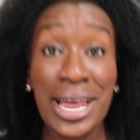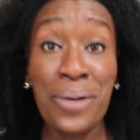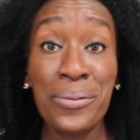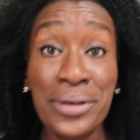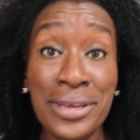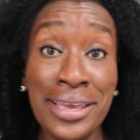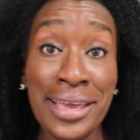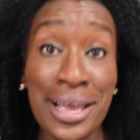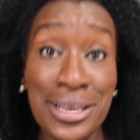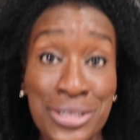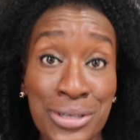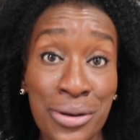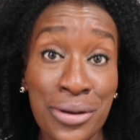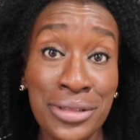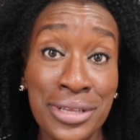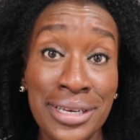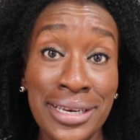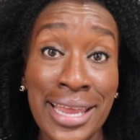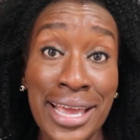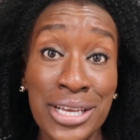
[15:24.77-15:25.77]
I will catch you on
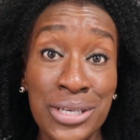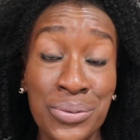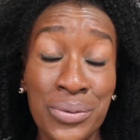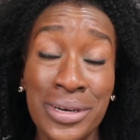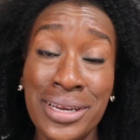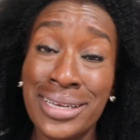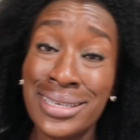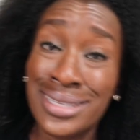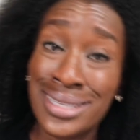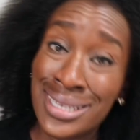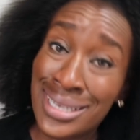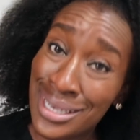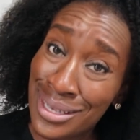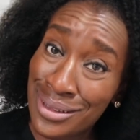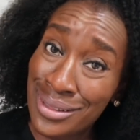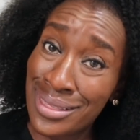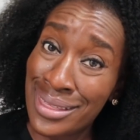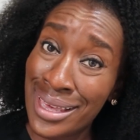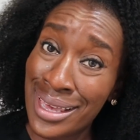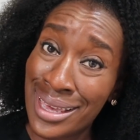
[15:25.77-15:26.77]
the next one.
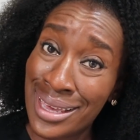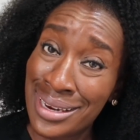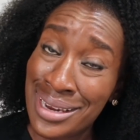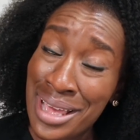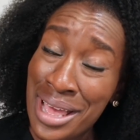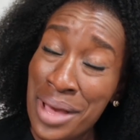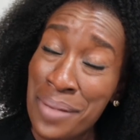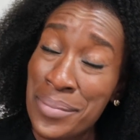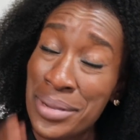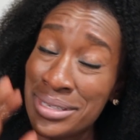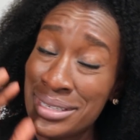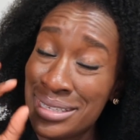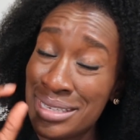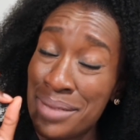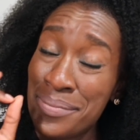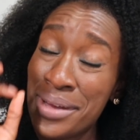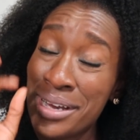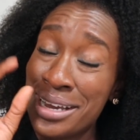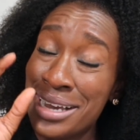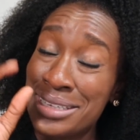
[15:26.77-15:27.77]
Until then, my sister,
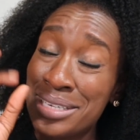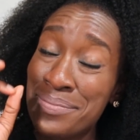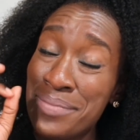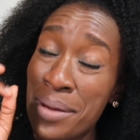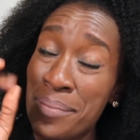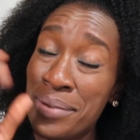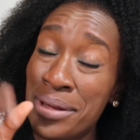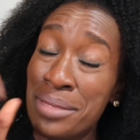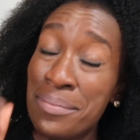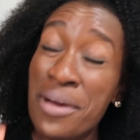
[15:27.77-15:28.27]
my cousin, my brother,